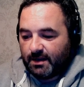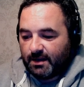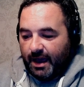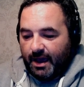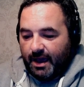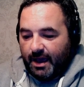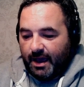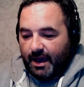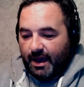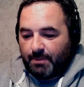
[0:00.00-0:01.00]

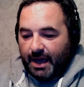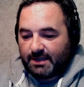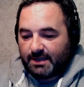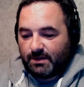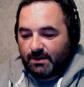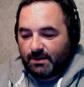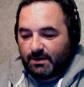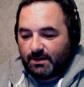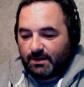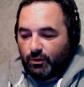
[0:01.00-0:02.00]

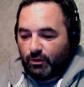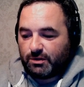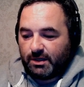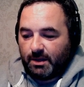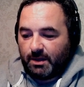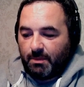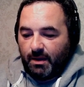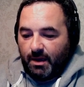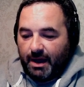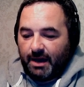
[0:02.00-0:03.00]
Looks like a
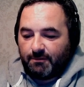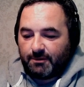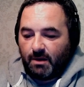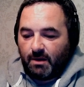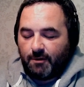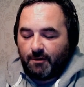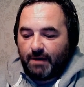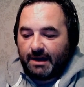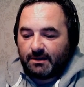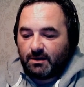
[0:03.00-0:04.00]
battle for top four
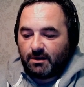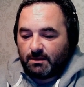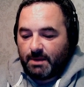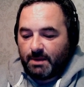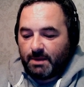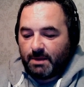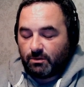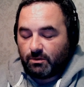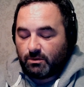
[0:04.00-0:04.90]
rather than automatic third.